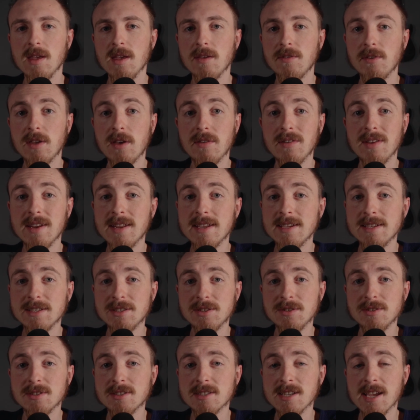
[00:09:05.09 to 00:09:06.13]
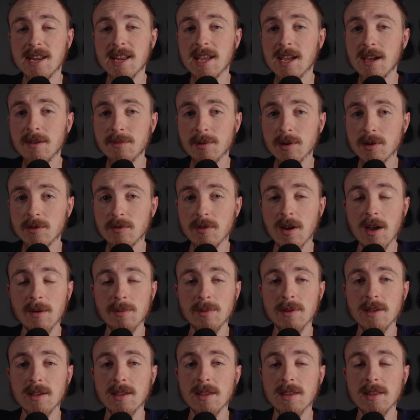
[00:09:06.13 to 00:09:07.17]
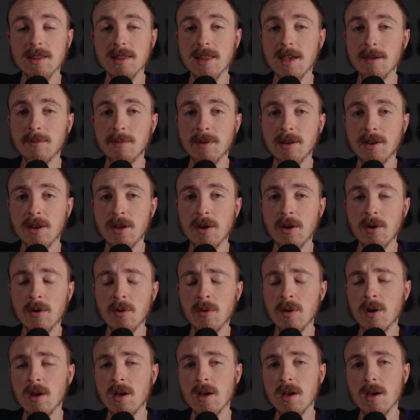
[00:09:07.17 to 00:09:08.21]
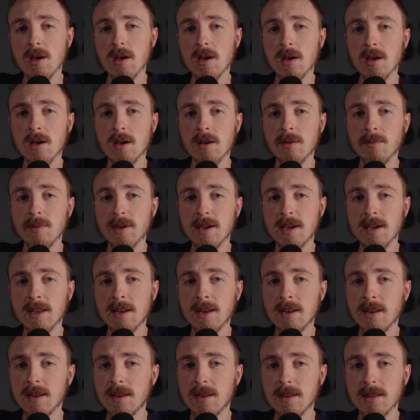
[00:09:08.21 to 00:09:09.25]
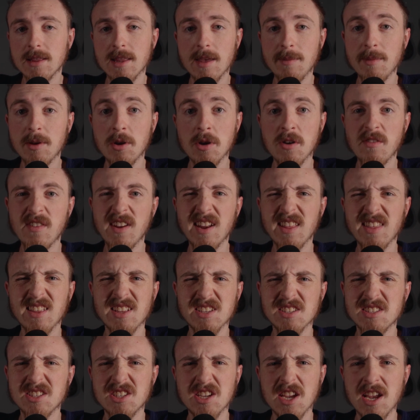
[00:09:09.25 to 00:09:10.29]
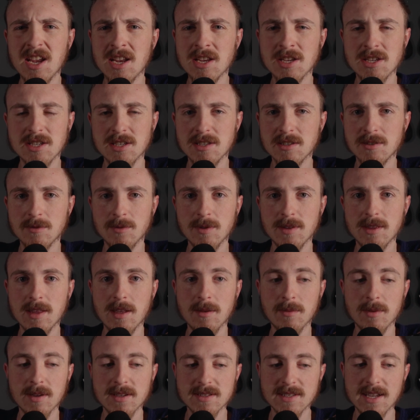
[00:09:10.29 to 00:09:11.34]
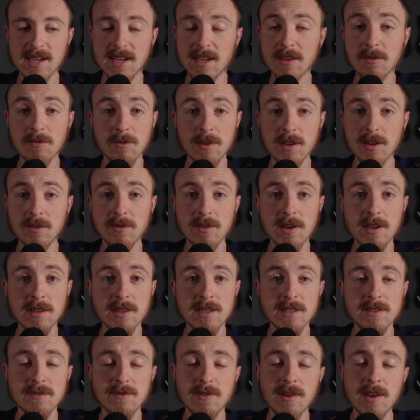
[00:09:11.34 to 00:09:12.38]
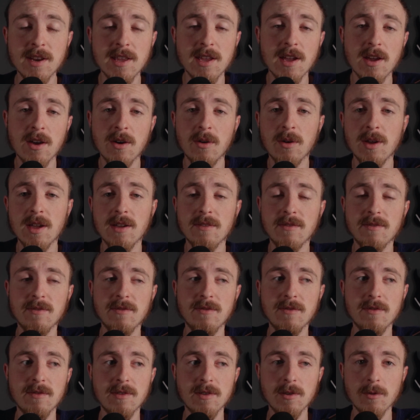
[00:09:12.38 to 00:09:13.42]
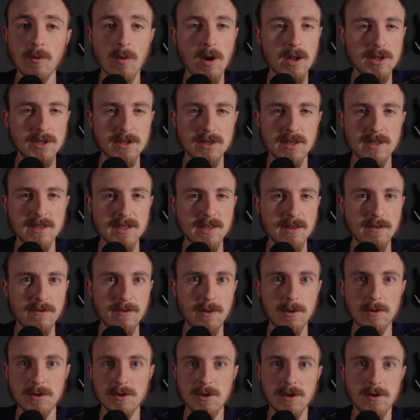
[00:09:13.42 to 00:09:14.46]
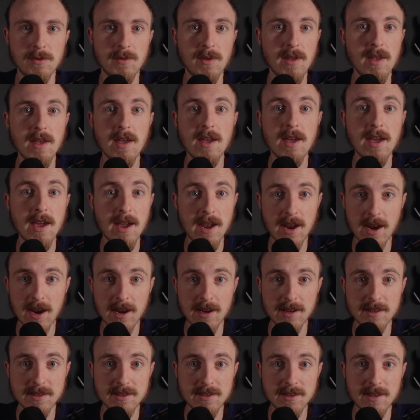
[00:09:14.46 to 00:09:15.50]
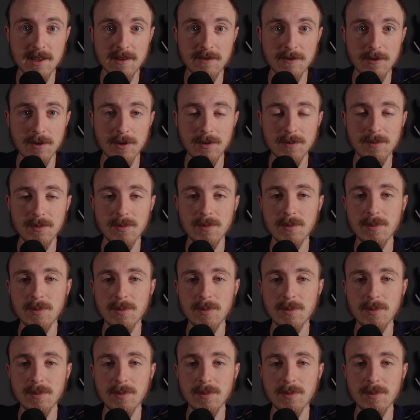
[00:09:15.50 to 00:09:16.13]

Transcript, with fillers: If you have any issues setting up your droplet, let me know um, and let me know if anything changes with them because I can recreate this video if you're watching this in the future and it's different.